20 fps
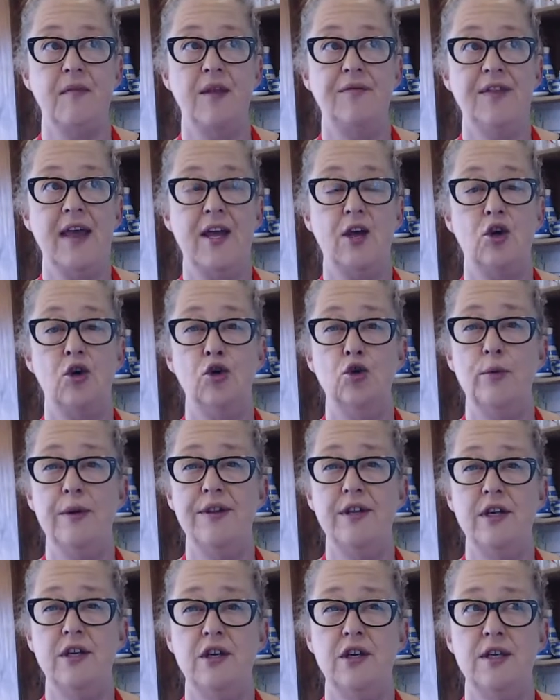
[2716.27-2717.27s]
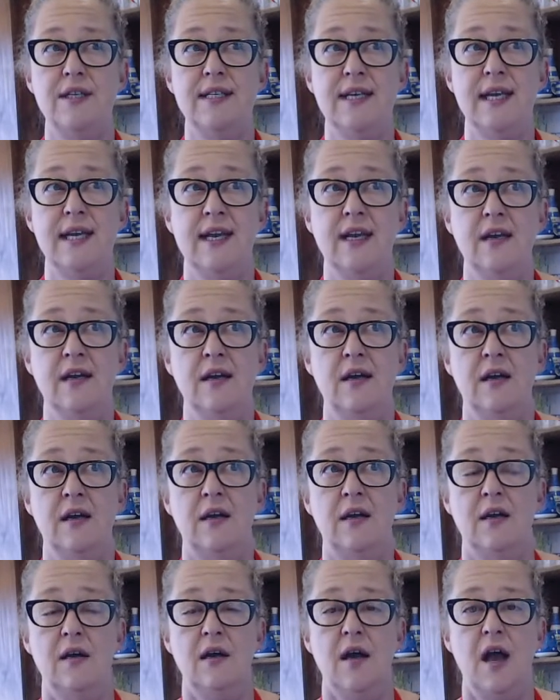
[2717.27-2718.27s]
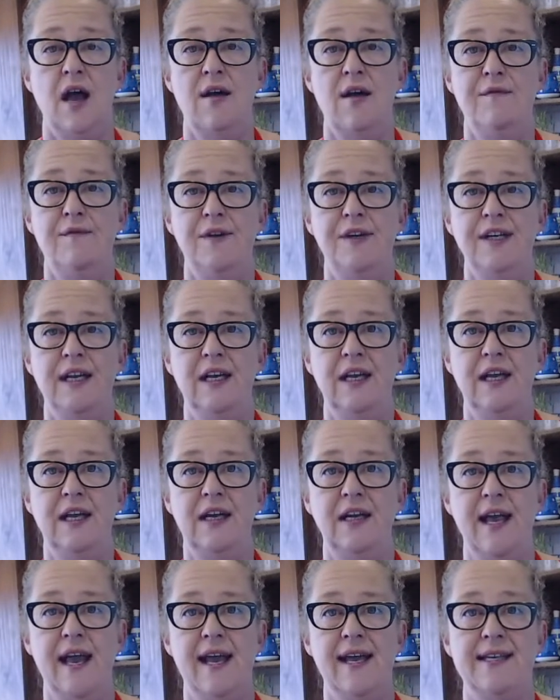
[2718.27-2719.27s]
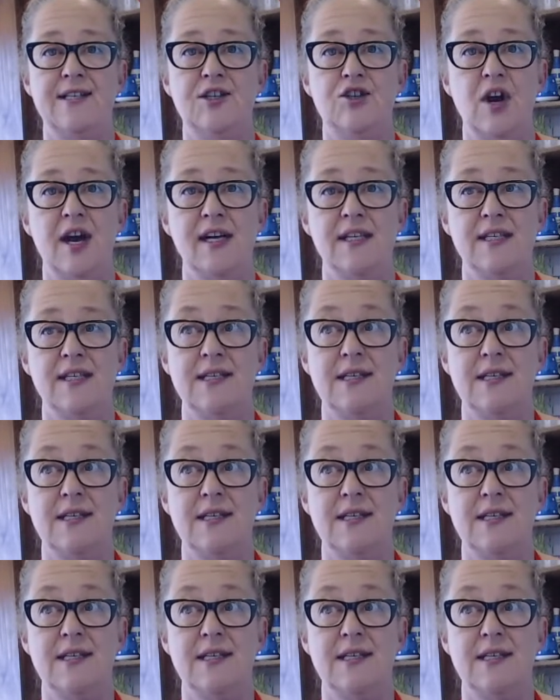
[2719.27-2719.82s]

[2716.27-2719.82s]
They're cool with you using vanilla extract,